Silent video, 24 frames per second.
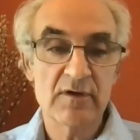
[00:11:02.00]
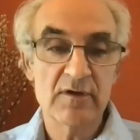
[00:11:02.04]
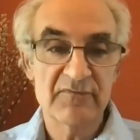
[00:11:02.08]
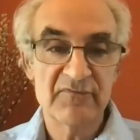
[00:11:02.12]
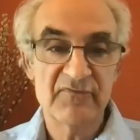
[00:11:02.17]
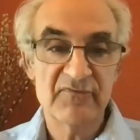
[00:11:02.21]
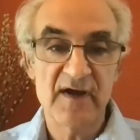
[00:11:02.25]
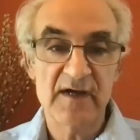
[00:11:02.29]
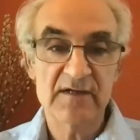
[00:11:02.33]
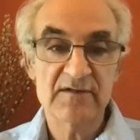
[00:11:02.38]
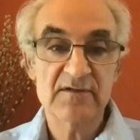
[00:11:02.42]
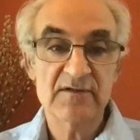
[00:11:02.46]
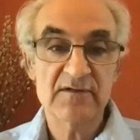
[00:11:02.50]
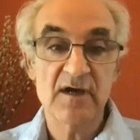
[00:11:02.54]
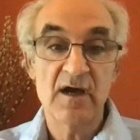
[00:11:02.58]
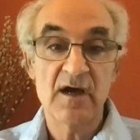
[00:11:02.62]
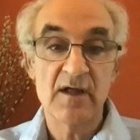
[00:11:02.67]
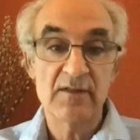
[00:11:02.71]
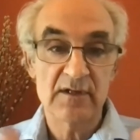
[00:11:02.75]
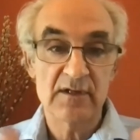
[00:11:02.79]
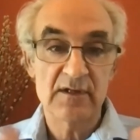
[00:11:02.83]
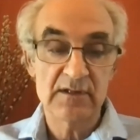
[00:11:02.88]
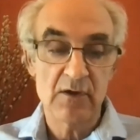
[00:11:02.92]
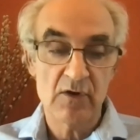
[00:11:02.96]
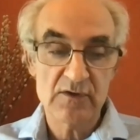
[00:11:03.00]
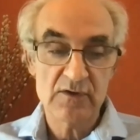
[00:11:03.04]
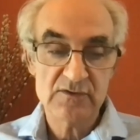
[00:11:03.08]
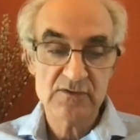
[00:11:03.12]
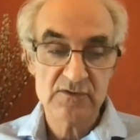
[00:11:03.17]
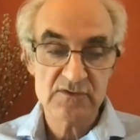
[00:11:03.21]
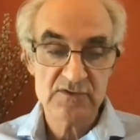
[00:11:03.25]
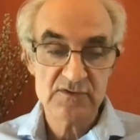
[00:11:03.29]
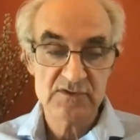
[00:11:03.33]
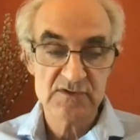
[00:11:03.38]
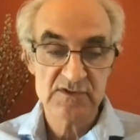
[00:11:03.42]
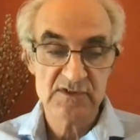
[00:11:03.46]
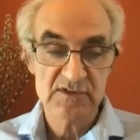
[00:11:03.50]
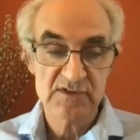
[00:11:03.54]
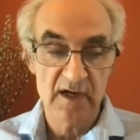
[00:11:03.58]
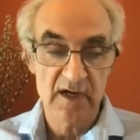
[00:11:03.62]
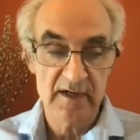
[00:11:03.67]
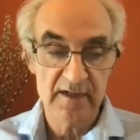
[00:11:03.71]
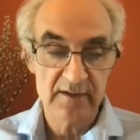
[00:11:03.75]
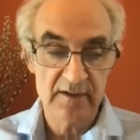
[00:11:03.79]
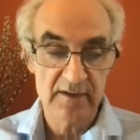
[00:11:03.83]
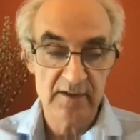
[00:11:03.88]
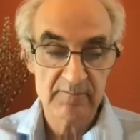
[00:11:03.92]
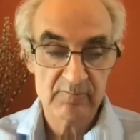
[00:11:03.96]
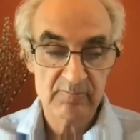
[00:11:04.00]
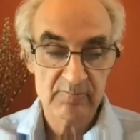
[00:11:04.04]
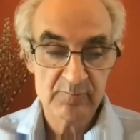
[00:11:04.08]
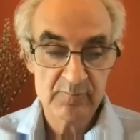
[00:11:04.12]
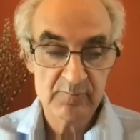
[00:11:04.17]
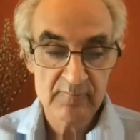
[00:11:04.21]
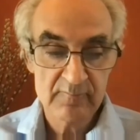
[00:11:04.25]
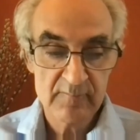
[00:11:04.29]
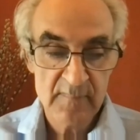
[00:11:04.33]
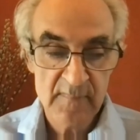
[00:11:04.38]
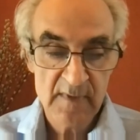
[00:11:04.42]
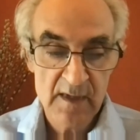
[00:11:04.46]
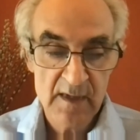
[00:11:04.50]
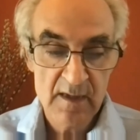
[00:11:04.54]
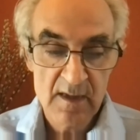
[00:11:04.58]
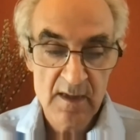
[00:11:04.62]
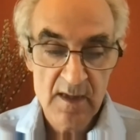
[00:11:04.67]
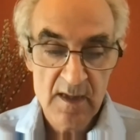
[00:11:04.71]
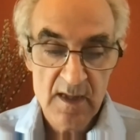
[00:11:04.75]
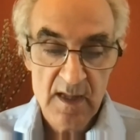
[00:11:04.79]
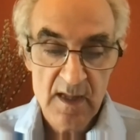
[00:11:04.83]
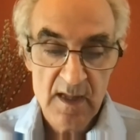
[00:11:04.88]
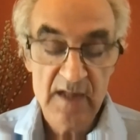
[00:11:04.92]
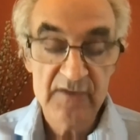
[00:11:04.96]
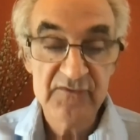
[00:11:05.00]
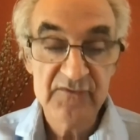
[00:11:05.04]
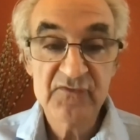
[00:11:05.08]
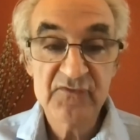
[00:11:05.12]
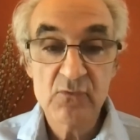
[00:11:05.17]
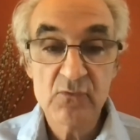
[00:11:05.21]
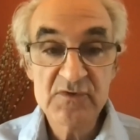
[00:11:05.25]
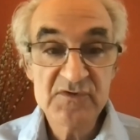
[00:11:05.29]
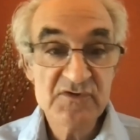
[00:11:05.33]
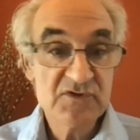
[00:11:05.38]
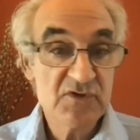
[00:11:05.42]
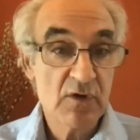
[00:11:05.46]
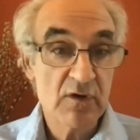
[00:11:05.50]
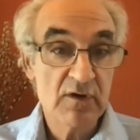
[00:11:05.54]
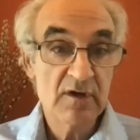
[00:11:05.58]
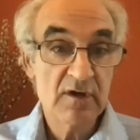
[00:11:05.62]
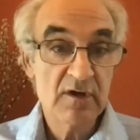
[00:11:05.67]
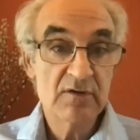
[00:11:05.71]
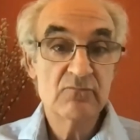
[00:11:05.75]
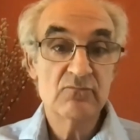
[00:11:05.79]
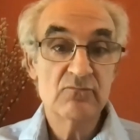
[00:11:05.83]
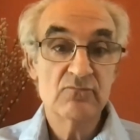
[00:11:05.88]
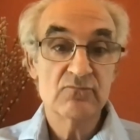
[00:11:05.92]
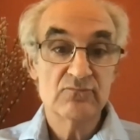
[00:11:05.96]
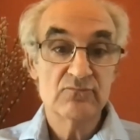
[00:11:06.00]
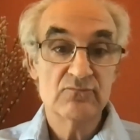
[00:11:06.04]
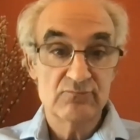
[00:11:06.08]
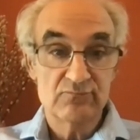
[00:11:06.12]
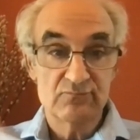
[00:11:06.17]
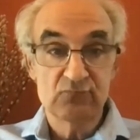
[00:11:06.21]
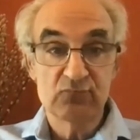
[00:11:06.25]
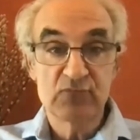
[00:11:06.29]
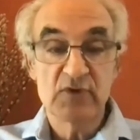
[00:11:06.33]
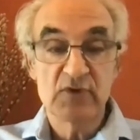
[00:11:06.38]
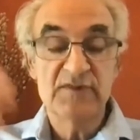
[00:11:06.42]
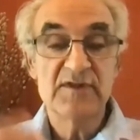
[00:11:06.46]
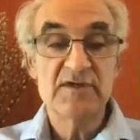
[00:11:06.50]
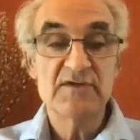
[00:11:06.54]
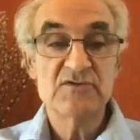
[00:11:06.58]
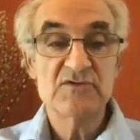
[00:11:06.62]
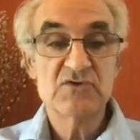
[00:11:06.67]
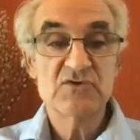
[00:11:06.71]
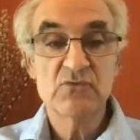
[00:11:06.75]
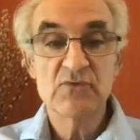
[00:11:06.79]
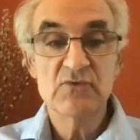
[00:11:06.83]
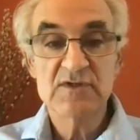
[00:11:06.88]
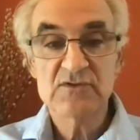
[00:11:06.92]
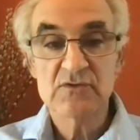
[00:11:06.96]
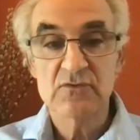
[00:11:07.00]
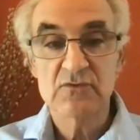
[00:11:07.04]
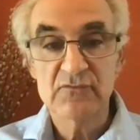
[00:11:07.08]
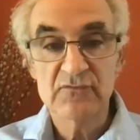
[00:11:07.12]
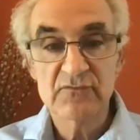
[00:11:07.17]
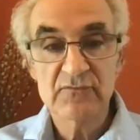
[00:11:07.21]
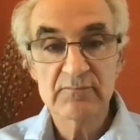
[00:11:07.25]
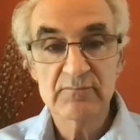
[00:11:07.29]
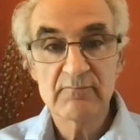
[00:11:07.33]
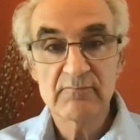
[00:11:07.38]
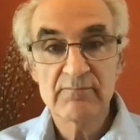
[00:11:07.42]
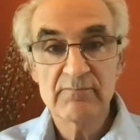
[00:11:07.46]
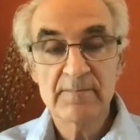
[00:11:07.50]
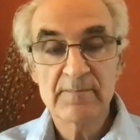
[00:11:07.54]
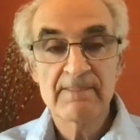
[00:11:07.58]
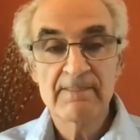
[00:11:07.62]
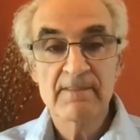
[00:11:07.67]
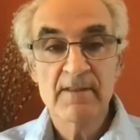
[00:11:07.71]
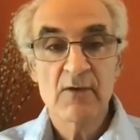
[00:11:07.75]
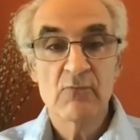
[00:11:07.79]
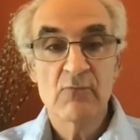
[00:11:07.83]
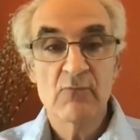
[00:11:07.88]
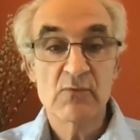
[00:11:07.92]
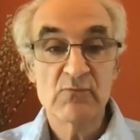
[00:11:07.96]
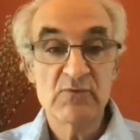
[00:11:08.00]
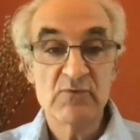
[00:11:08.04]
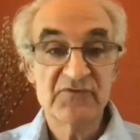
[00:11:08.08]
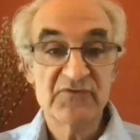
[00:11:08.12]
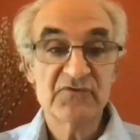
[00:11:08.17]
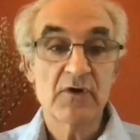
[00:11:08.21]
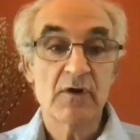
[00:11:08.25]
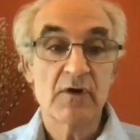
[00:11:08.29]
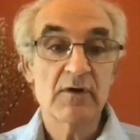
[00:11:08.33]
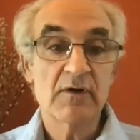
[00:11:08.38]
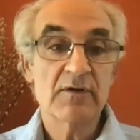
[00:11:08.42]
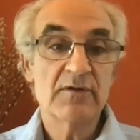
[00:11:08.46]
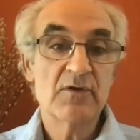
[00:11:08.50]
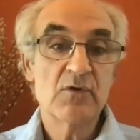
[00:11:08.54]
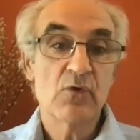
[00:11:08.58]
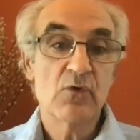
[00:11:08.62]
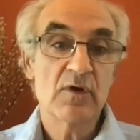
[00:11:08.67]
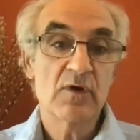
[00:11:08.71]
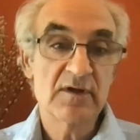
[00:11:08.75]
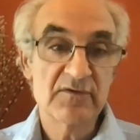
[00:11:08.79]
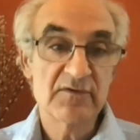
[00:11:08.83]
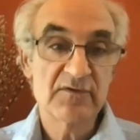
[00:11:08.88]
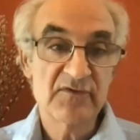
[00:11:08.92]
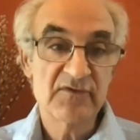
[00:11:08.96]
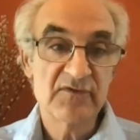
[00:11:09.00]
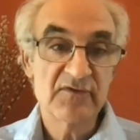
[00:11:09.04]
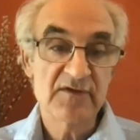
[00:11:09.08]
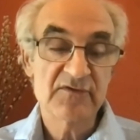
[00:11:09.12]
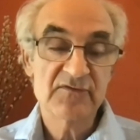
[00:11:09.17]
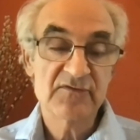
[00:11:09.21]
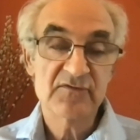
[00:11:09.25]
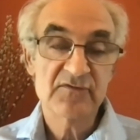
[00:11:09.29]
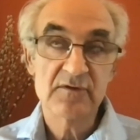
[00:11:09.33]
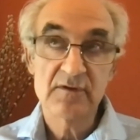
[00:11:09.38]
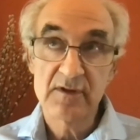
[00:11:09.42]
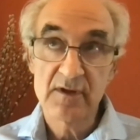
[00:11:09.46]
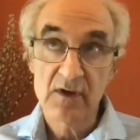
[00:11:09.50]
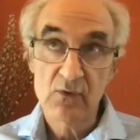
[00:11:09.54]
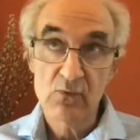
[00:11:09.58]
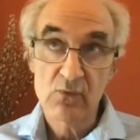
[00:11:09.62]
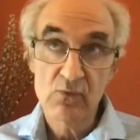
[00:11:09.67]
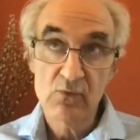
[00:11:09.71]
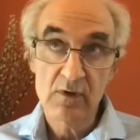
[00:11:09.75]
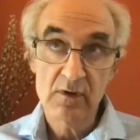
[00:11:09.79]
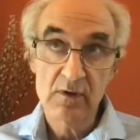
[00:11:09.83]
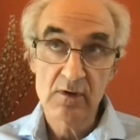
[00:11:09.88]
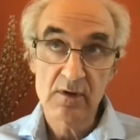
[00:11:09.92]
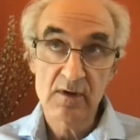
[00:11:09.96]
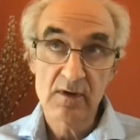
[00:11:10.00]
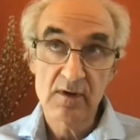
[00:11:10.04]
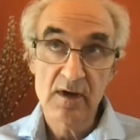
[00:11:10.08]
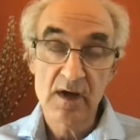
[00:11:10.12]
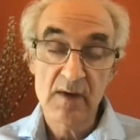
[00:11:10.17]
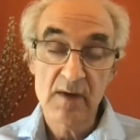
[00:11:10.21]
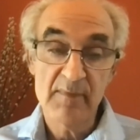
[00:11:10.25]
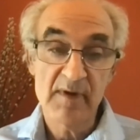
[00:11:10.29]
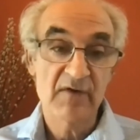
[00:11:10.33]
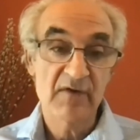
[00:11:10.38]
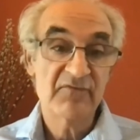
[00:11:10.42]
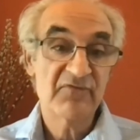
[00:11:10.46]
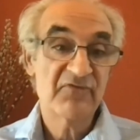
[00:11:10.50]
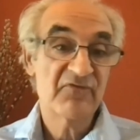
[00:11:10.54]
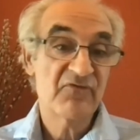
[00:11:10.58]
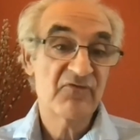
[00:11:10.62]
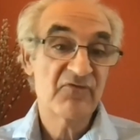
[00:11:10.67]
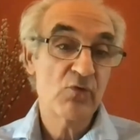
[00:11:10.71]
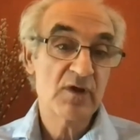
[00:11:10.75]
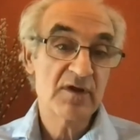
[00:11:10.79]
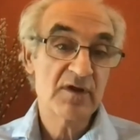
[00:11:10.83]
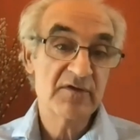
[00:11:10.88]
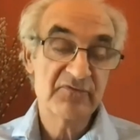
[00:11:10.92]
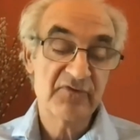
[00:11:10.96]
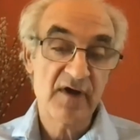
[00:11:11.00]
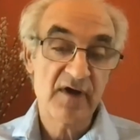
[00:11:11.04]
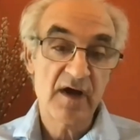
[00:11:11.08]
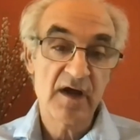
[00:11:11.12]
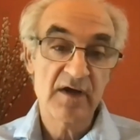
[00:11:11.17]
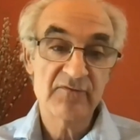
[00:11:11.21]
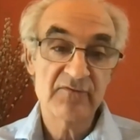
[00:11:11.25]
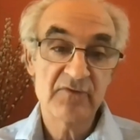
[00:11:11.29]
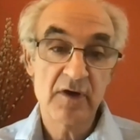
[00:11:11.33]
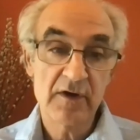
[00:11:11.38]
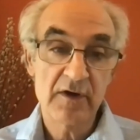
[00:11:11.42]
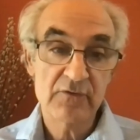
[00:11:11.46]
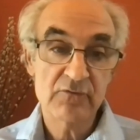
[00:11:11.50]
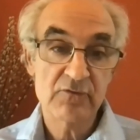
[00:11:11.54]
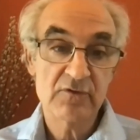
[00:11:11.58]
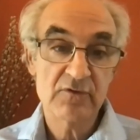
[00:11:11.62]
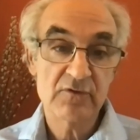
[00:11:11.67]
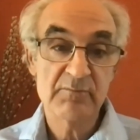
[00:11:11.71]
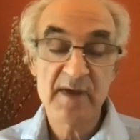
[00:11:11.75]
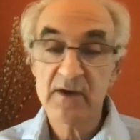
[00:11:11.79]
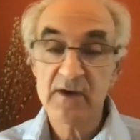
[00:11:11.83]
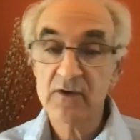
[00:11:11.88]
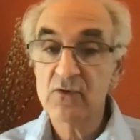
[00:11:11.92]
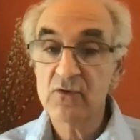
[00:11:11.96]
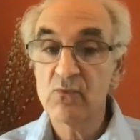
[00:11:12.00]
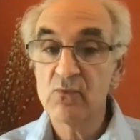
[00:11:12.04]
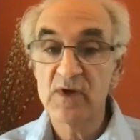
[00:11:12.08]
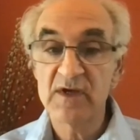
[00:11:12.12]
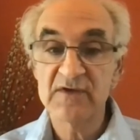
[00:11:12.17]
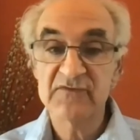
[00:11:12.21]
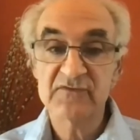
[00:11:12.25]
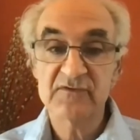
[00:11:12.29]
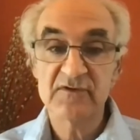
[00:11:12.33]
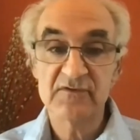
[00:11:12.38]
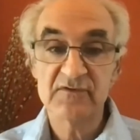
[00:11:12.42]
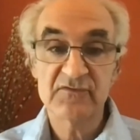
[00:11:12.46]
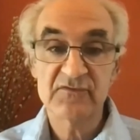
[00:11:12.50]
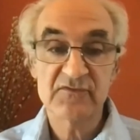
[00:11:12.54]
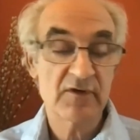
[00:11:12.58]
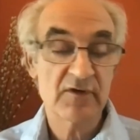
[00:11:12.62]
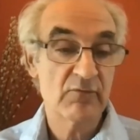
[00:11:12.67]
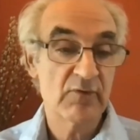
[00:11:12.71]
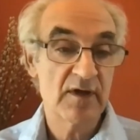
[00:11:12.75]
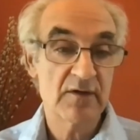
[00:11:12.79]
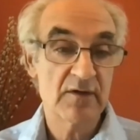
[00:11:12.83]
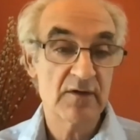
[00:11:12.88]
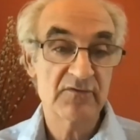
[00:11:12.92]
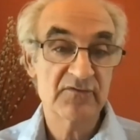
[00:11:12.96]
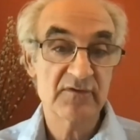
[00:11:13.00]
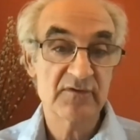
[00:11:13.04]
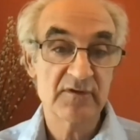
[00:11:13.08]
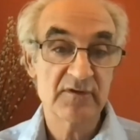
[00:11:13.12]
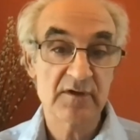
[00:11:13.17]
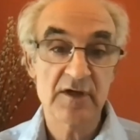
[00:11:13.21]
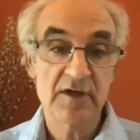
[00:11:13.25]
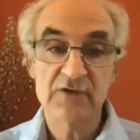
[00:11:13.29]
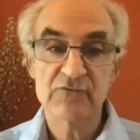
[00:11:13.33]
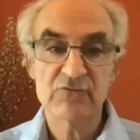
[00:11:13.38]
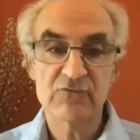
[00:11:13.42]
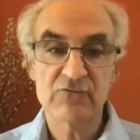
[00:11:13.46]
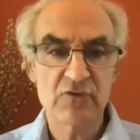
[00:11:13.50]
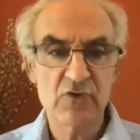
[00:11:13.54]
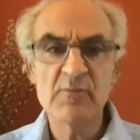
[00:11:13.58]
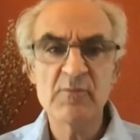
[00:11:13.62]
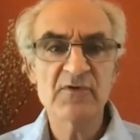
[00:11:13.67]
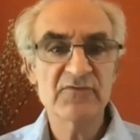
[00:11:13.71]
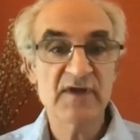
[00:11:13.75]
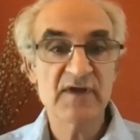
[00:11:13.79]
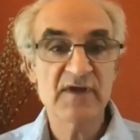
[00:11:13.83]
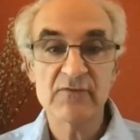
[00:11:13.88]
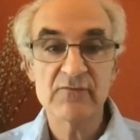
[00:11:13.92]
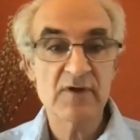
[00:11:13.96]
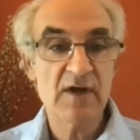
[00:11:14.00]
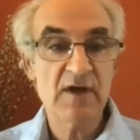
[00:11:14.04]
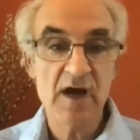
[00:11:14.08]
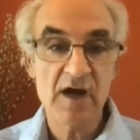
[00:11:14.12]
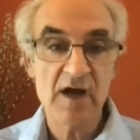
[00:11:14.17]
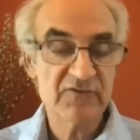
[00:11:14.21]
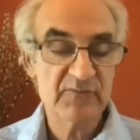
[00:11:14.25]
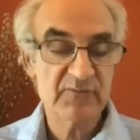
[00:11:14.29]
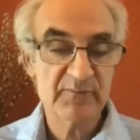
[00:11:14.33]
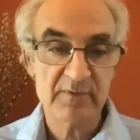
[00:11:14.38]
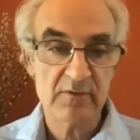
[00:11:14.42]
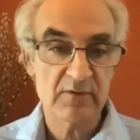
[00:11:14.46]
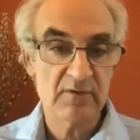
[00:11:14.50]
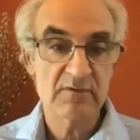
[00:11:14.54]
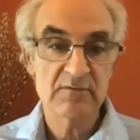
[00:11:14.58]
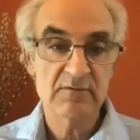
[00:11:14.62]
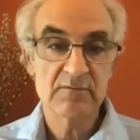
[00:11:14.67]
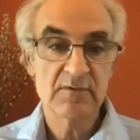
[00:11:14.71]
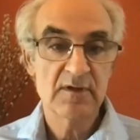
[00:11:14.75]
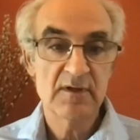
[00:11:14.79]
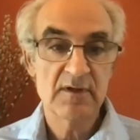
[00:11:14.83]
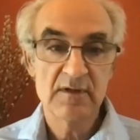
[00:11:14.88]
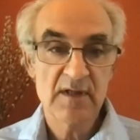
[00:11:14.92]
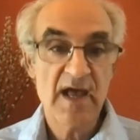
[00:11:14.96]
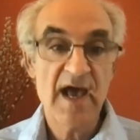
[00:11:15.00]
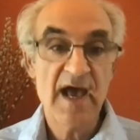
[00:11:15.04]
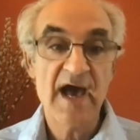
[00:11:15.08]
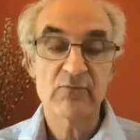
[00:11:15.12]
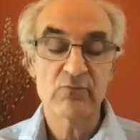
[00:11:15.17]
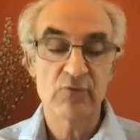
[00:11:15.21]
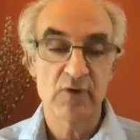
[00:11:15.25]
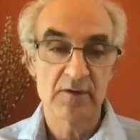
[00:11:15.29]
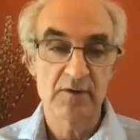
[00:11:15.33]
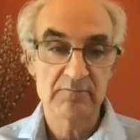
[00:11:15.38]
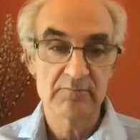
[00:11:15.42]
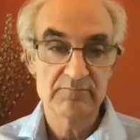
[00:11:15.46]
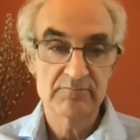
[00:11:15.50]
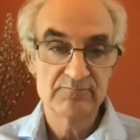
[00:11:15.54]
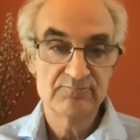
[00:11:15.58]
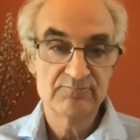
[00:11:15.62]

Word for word: effect on the larger society. And so we started with these two issues when we started the organization, there were about 4,500 medical waste incinerators in the country. Almost every hospital had one.